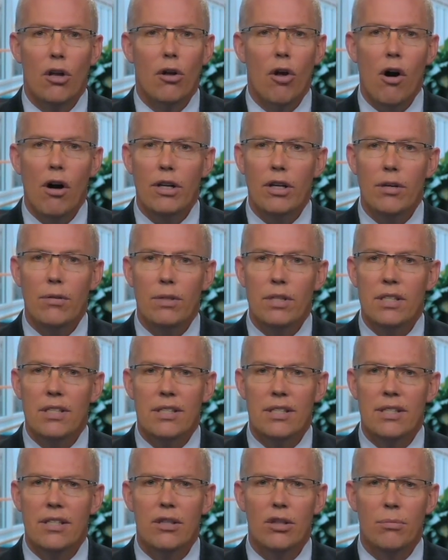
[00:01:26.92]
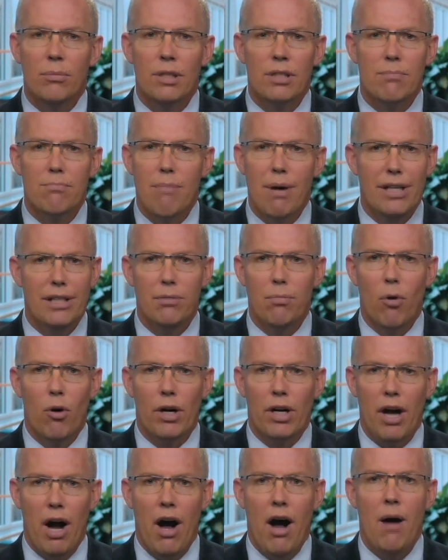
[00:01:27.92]
Long QT syndrome is much more
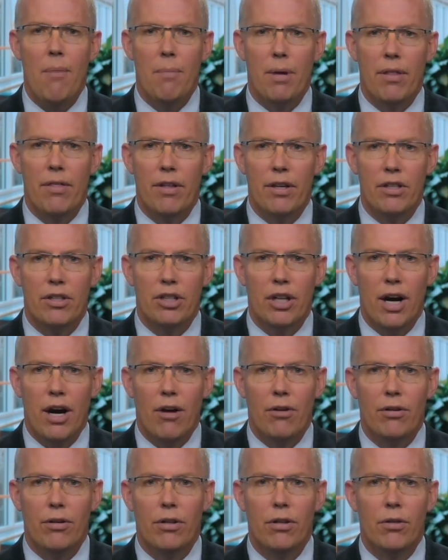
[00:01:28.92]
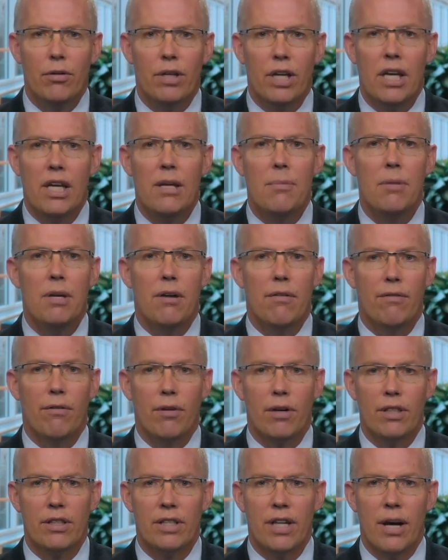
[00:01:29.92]
common than childhood leukemia,
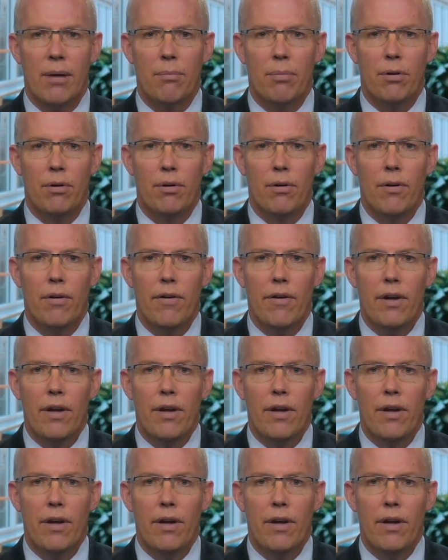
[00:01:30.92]
for example,